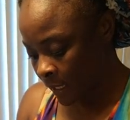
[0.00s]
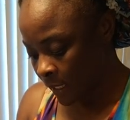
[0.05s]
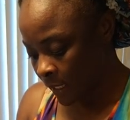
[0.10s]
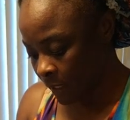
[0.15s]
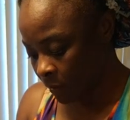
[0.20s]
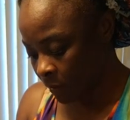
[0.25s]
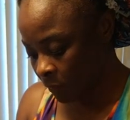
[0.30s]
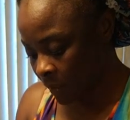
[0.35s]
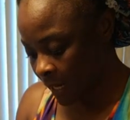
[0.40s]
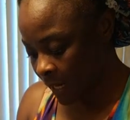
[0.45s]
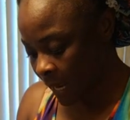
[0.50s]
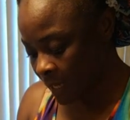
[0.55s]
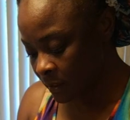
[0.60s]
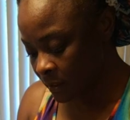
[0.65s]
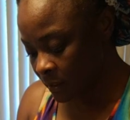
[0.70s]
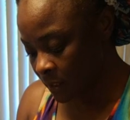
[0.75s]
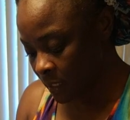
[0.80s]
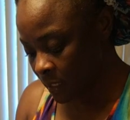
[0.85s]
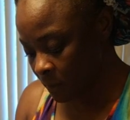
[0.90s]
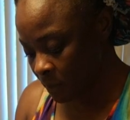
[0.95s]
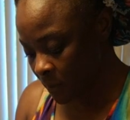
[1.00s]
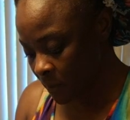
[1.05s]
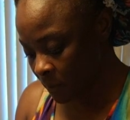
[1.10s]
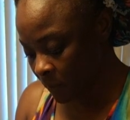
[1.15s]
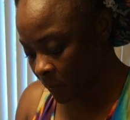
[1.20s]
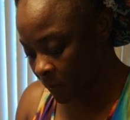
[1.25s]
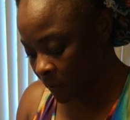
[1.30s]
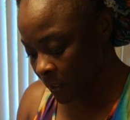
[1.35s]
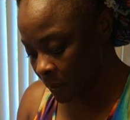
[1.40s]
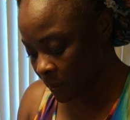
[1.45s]
And when I see
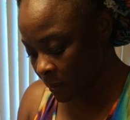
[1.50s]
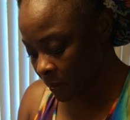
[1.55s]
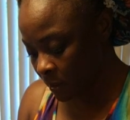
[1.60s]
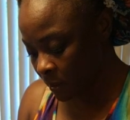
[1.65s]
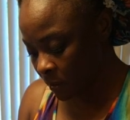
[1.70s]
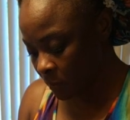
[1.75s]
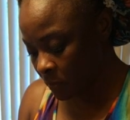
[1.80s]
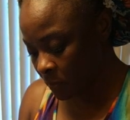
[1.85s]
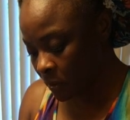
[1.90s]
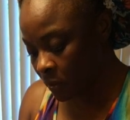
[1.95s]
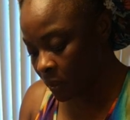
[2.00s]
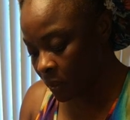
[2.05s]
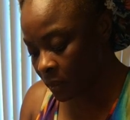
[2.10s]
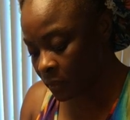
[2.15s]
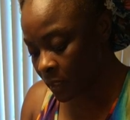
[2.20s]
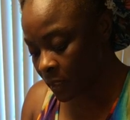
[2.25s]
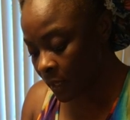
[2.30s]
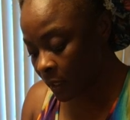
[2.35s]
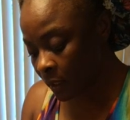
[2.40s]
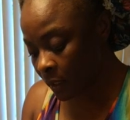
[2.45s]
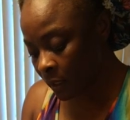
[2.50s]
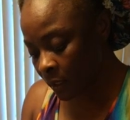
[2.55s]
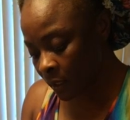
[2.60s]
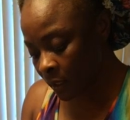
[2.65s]
people in the community,